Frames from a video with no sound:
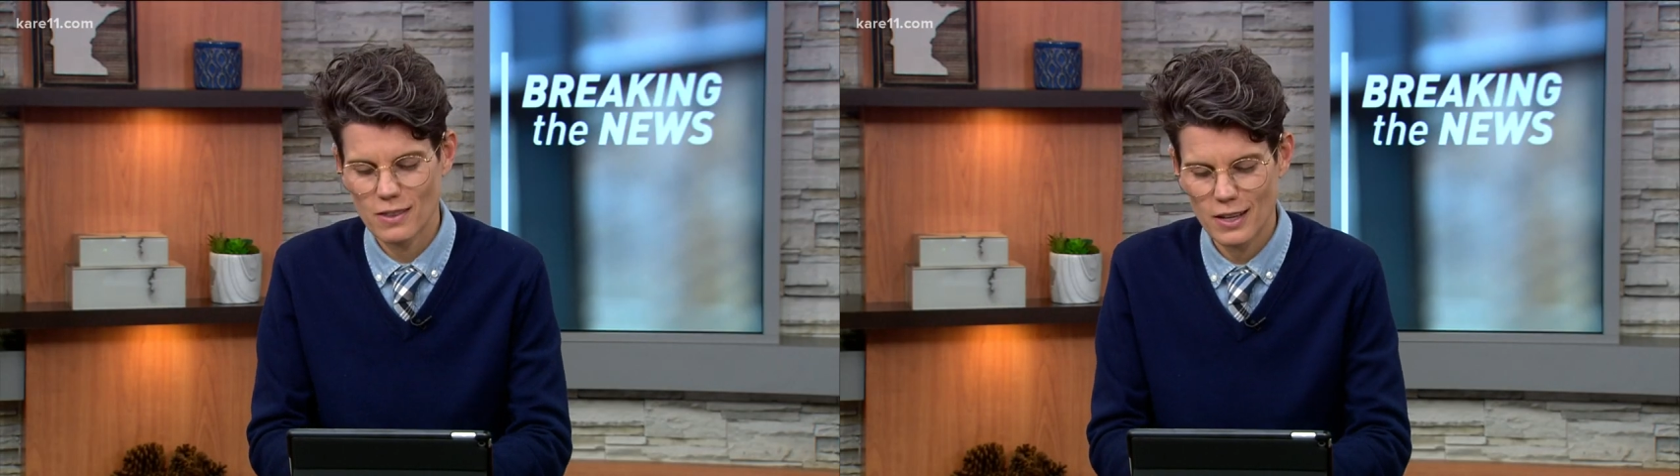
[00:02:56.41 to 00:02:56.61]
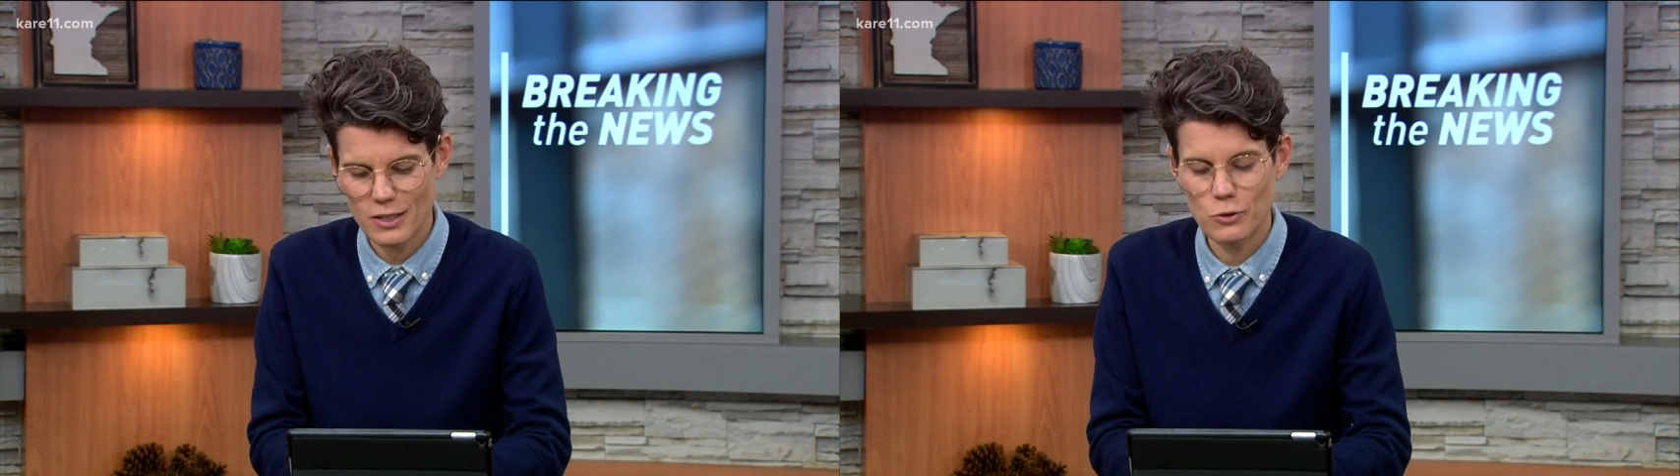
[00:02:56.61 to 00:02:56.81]

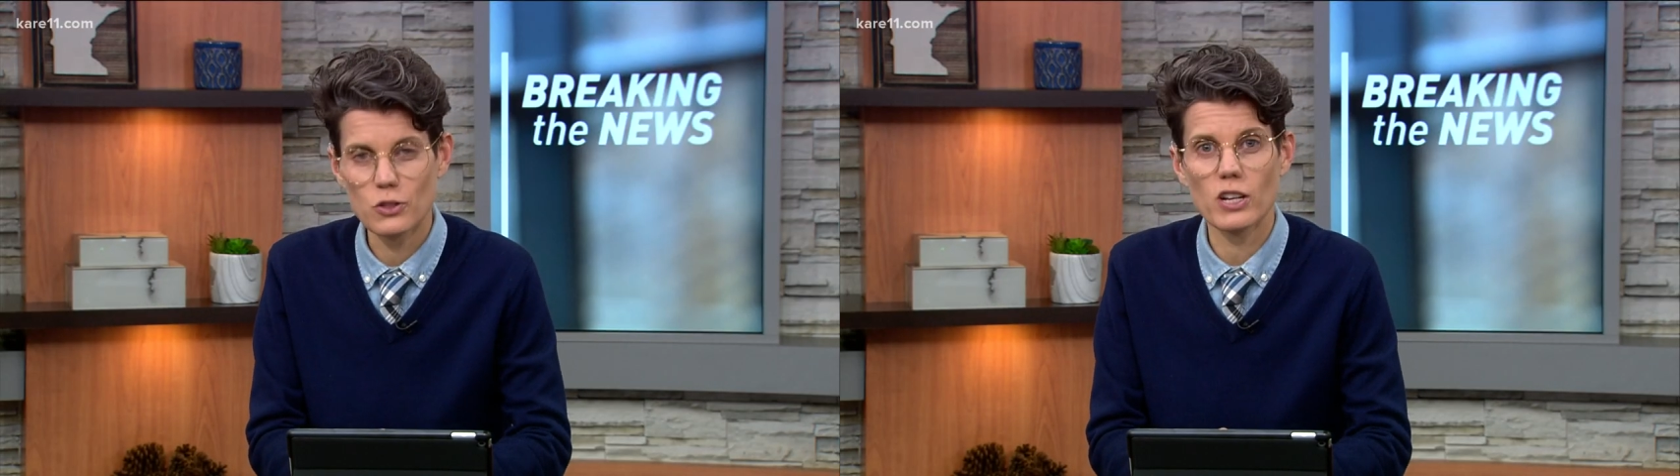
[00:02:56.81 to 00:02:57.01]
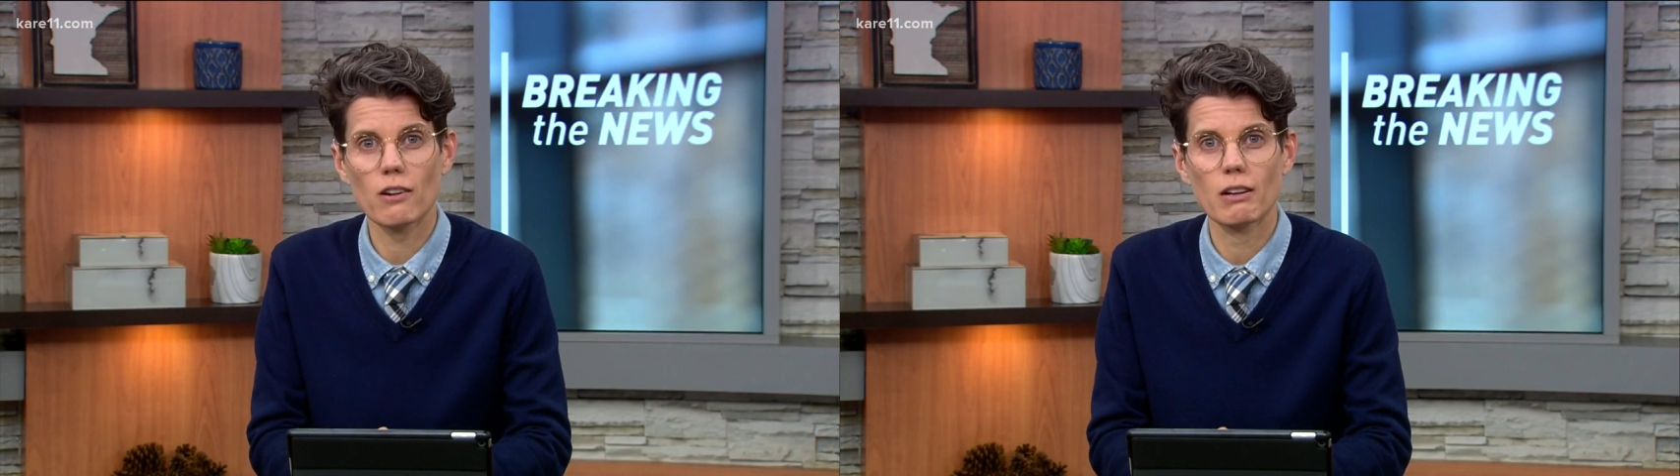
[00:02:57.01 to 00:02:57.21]
Thank you,
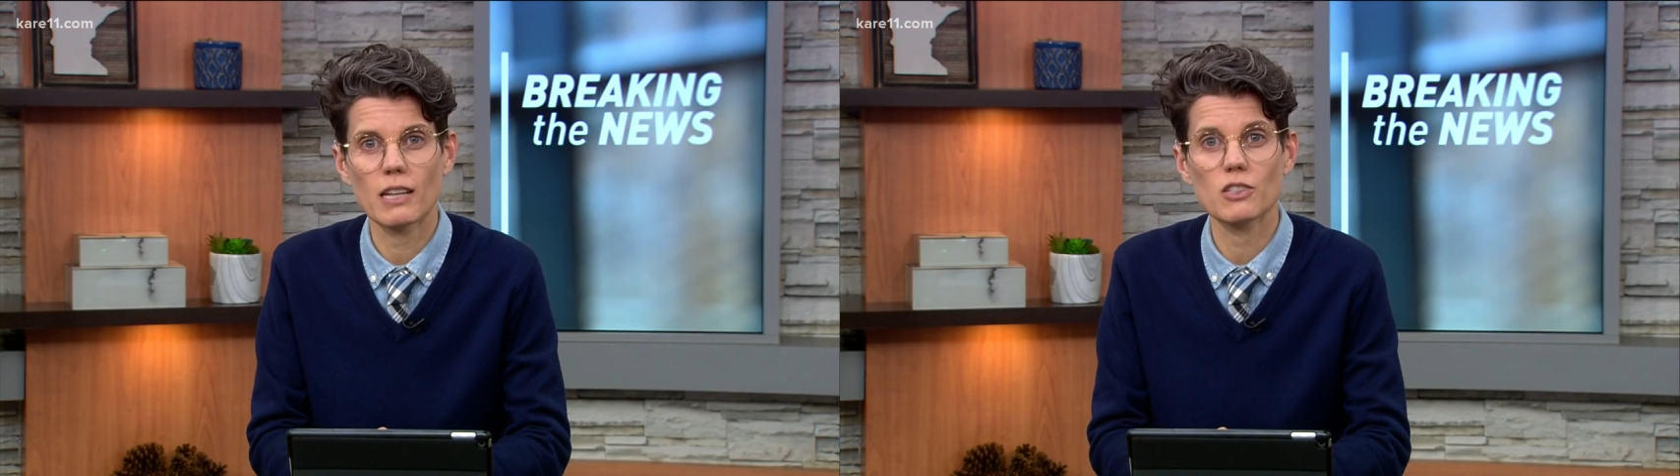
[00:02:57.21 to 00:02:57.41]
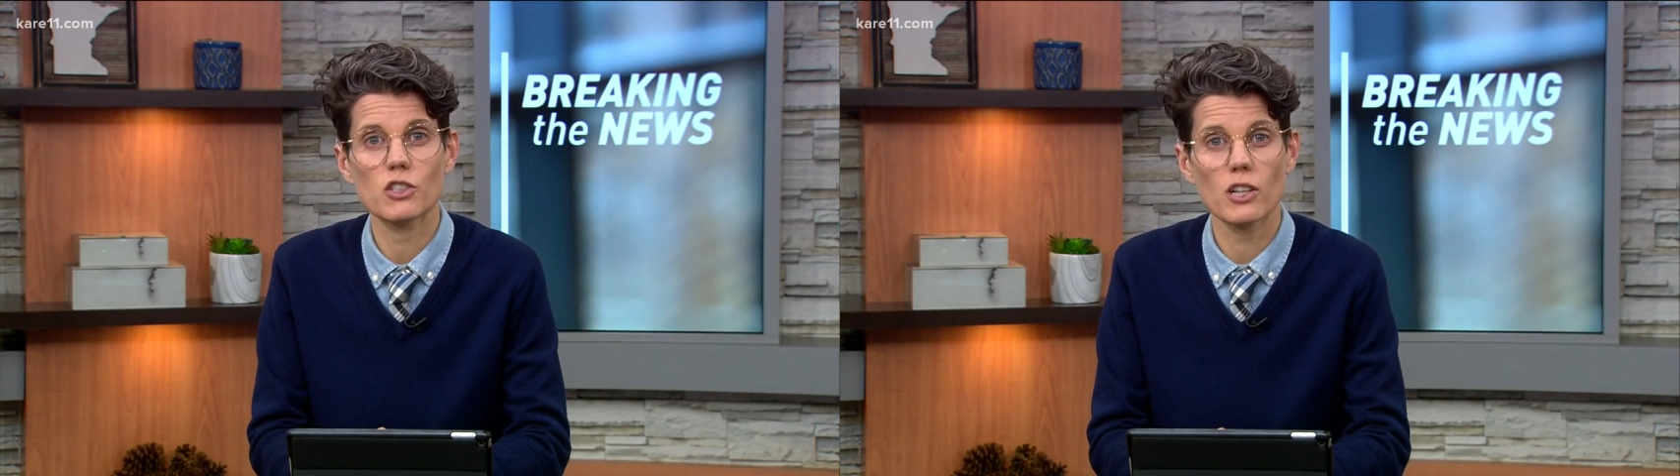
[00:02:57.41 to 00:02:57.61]
Sharon.
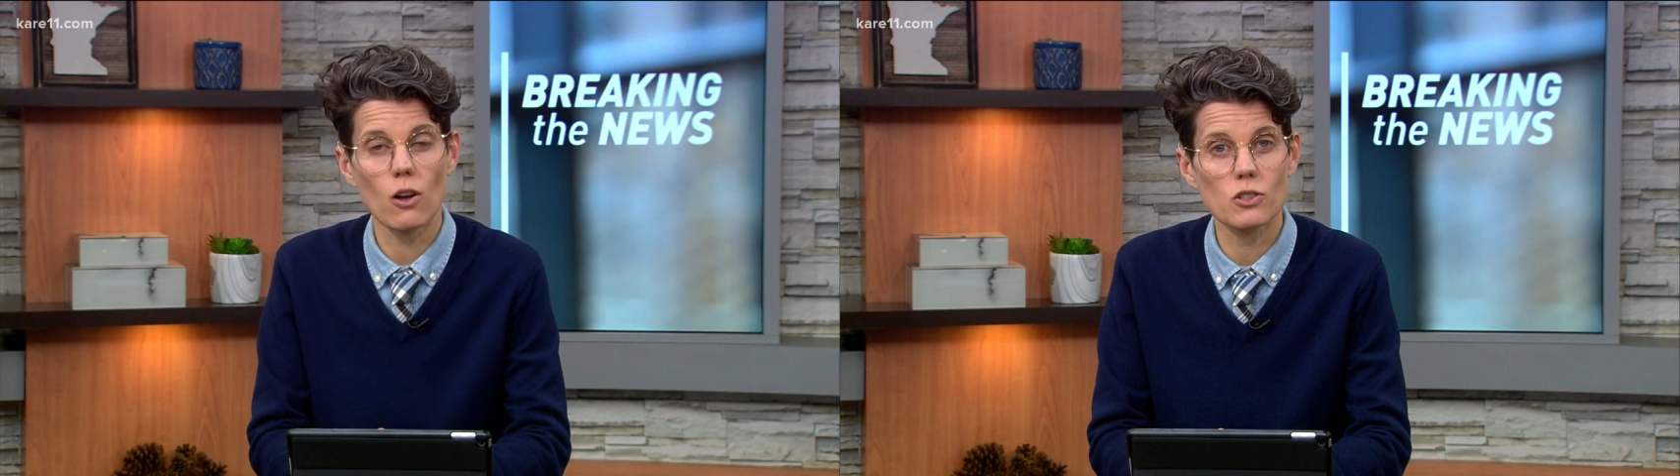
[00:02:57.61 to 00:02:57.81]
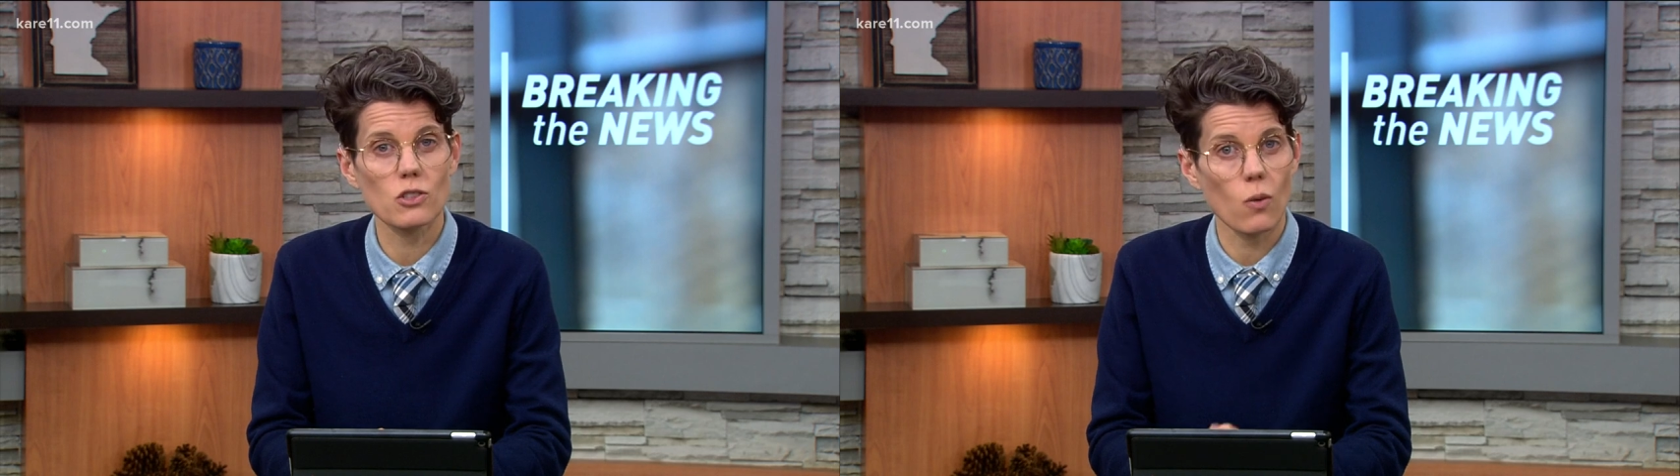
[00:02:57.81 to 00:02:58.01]
And she
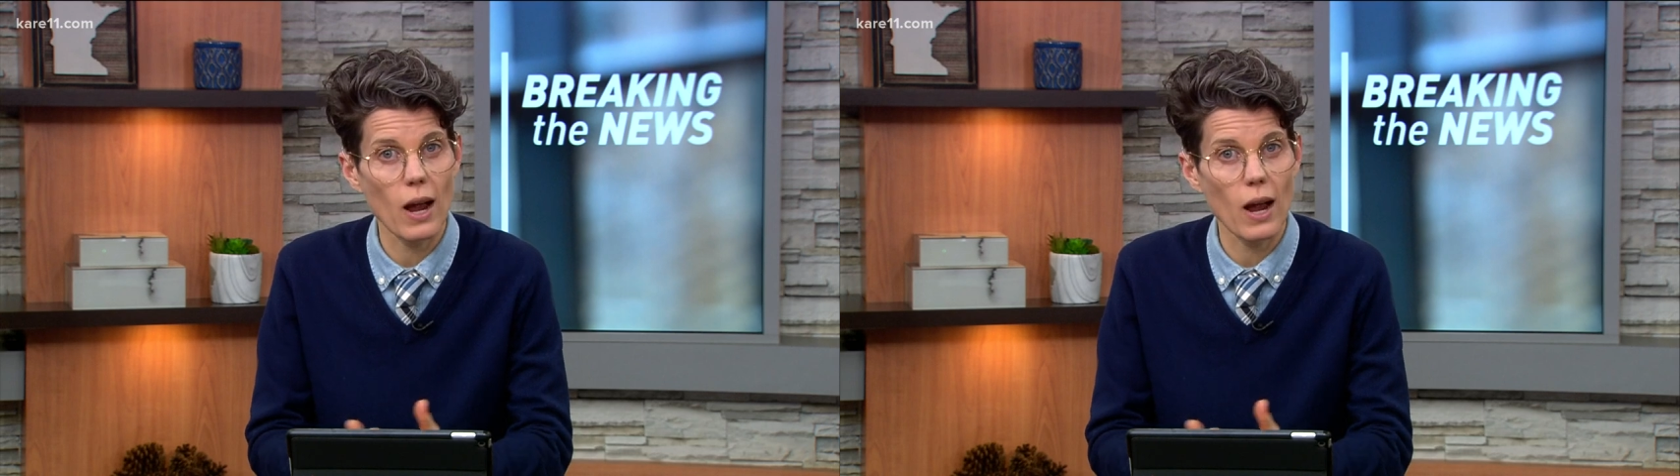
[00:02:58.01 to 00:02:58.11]
also